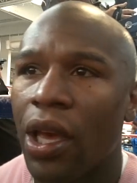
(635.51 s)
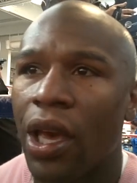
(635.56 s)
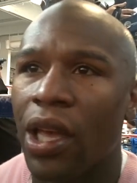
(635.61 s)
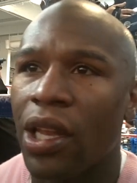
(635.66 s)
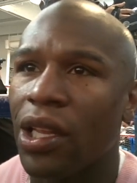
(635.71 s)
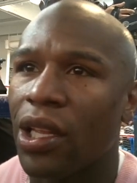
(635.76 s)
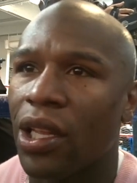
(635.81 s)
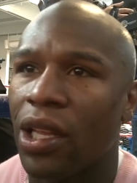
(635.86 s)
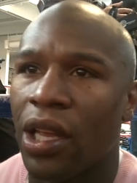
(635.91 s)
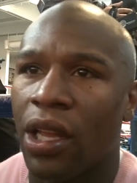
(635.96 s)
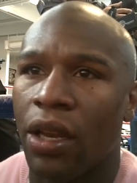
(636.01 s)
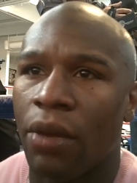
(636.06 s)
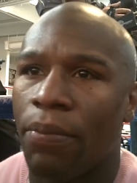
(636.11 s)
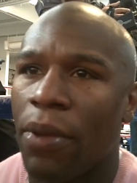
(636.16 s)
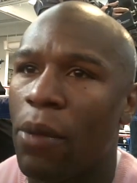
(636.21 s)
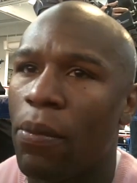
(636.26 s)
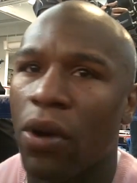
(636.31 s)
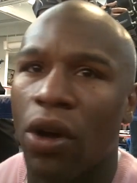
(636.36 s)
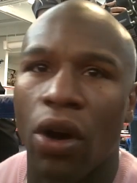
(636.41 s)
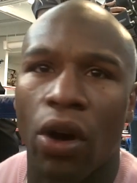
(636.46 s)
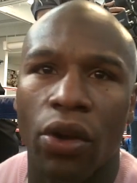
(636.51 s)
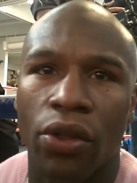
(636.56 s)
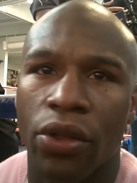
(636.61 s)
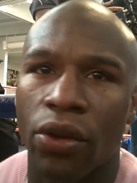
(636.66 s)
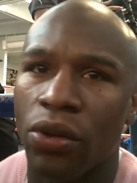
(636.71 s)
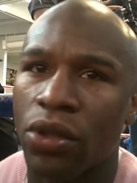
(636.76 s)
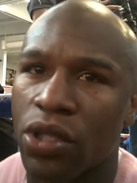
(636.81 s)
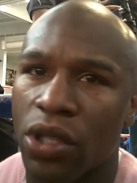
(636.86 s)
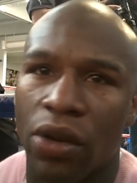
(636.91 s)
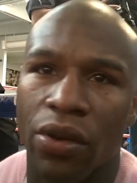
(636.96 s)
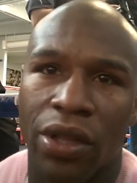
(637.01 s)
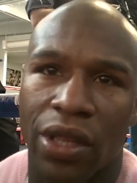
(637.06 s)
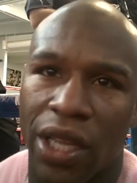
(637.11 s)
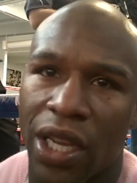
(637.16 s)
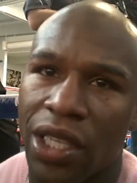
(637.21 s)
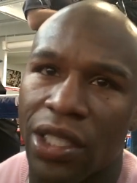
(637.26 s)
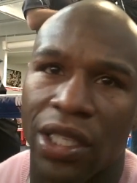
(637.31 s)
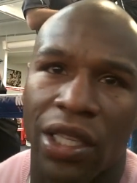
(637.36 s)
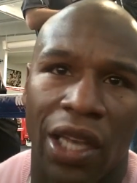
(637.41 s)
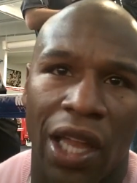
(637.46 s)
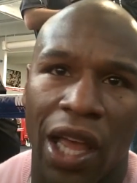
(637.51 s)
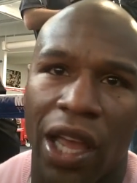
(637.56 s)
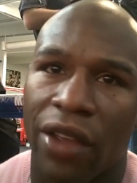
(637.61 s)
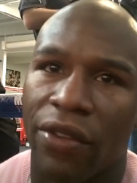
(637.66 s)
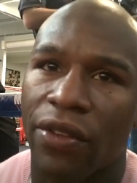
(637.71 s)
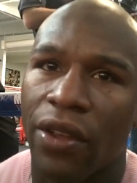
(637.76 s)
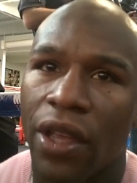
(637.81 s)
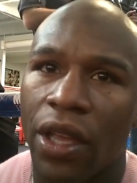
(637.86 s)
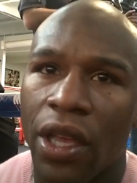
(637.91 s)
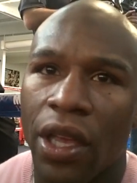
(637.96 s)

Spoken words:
And people go through certain things in life.